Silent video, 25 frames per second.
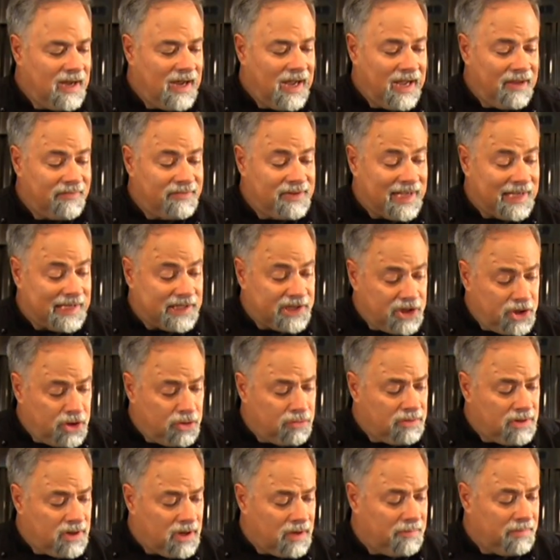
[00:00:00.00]
I've got
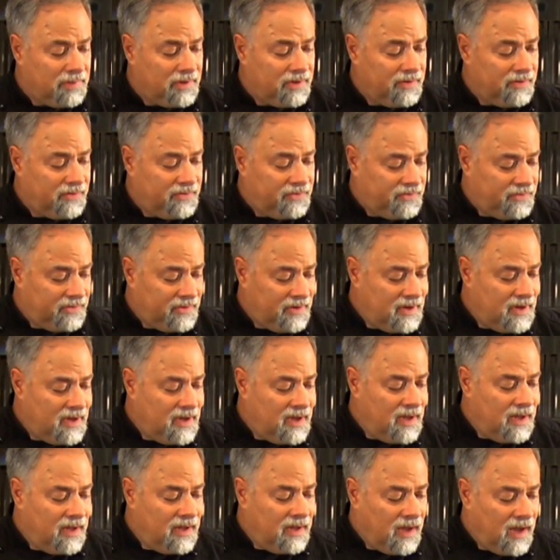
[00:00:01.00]
cucumbers,
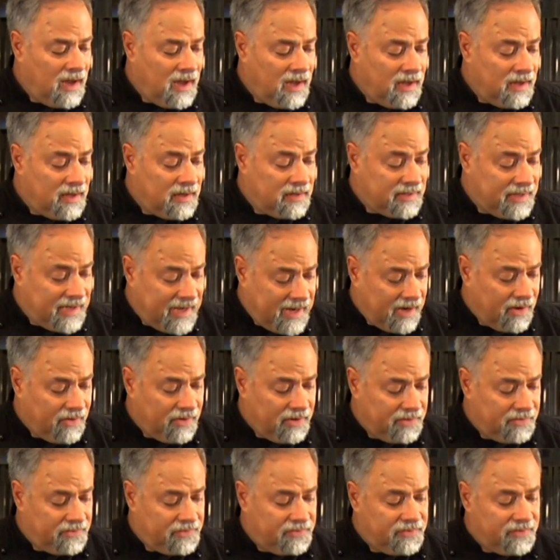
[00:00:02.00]

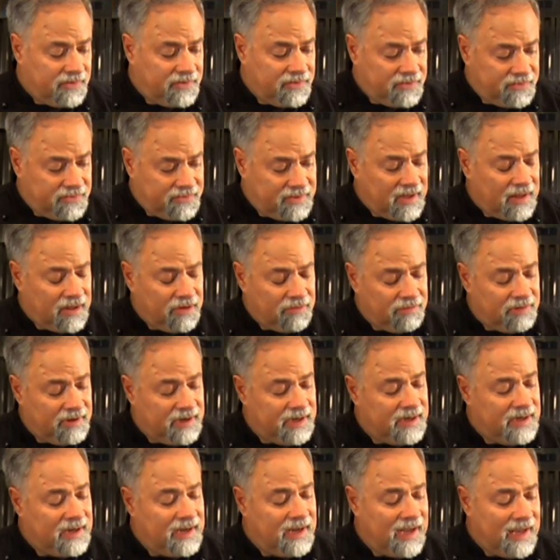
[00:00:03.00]
carrots,
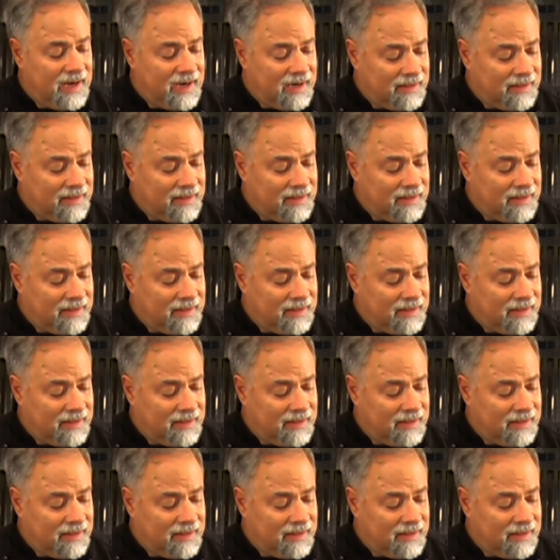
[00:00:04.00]
celery, and a